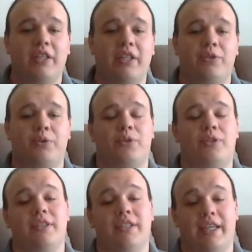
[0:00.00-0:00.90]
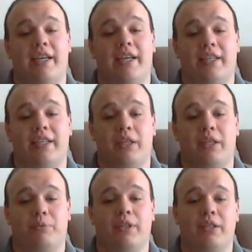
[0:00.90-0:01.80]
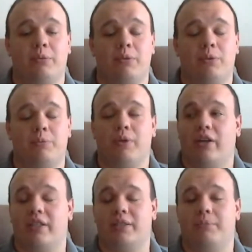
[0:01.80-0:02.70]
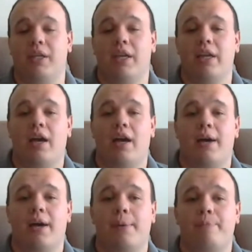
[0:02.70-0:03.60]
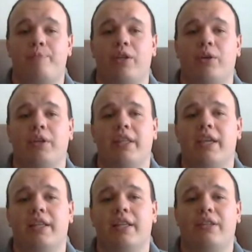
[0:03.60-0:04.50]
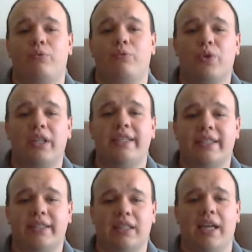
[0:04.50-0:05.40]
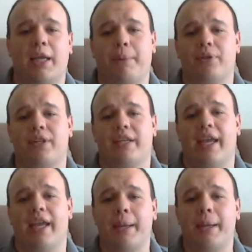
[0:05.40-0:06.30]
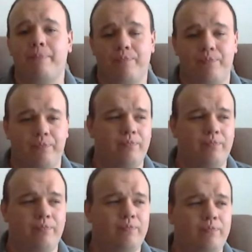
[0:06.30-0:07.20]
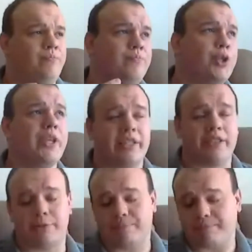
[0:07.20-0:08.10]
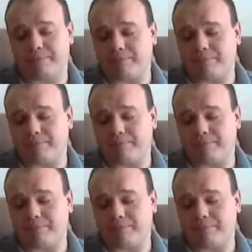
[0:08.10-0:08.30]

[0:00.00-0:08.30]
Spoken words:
really cool. Yeah, it's pretty awesome. The only thing I really dislike about the game, two things.